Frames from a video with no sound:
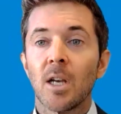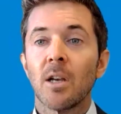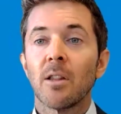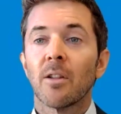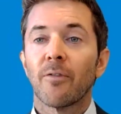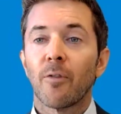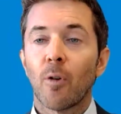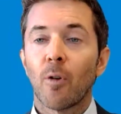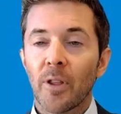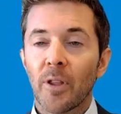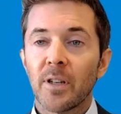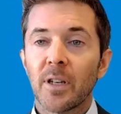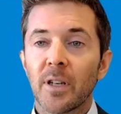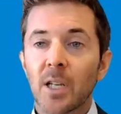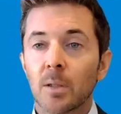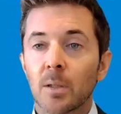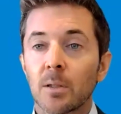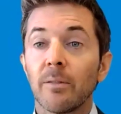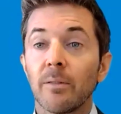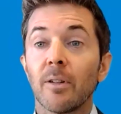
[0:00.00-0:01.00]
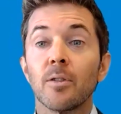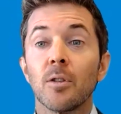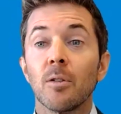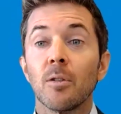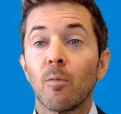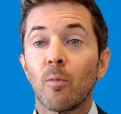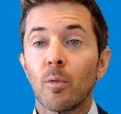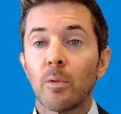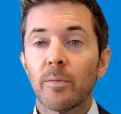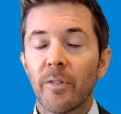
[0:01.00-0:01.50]
The fourth industrial
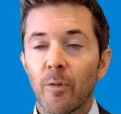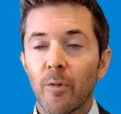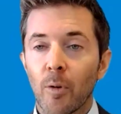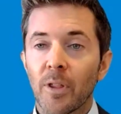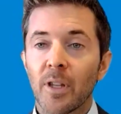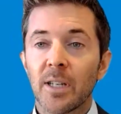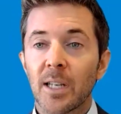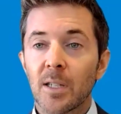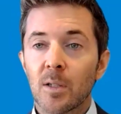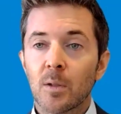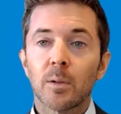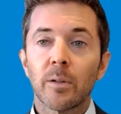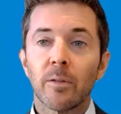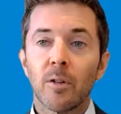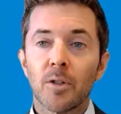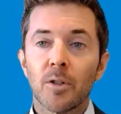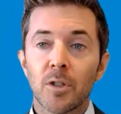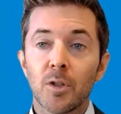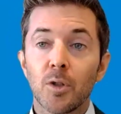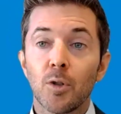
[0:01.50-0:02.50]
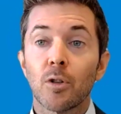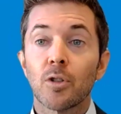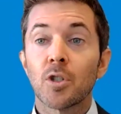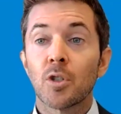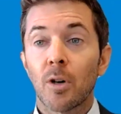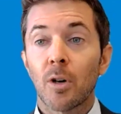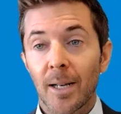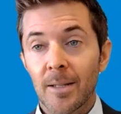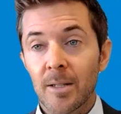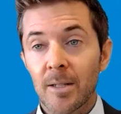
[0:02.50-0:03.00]
revolution unit
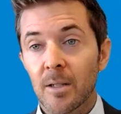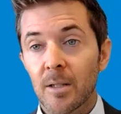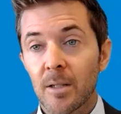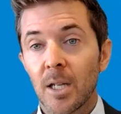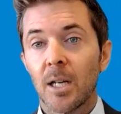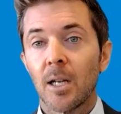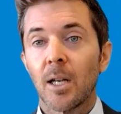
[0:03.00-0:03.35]
trust